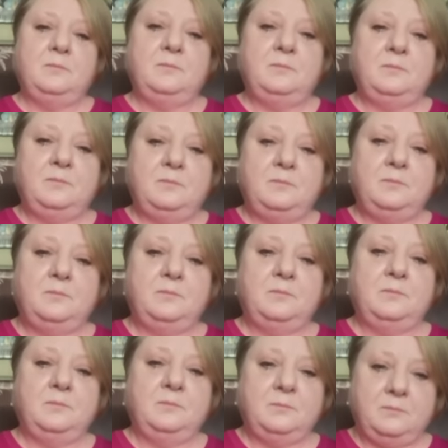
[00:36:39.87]

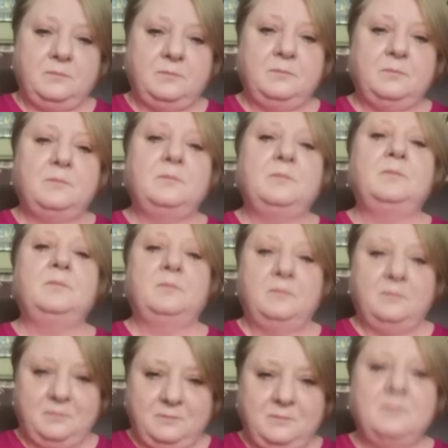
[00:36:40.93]

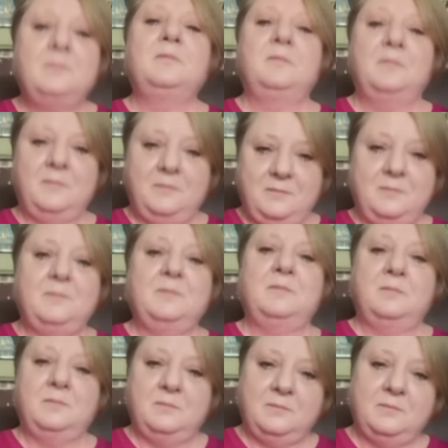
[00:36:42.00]

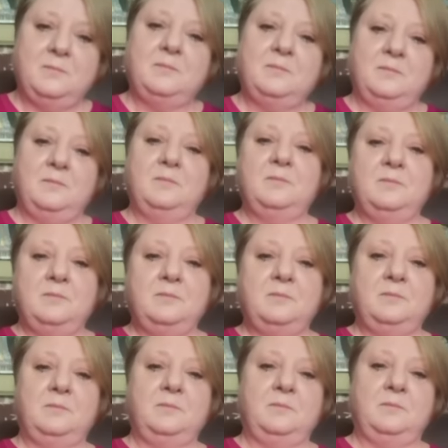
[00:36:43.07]

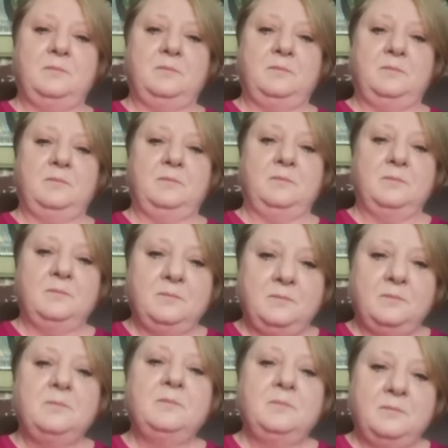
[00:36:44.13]

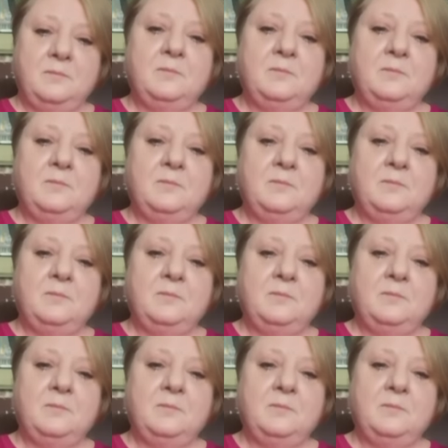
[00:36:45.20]
This person isn't speaking.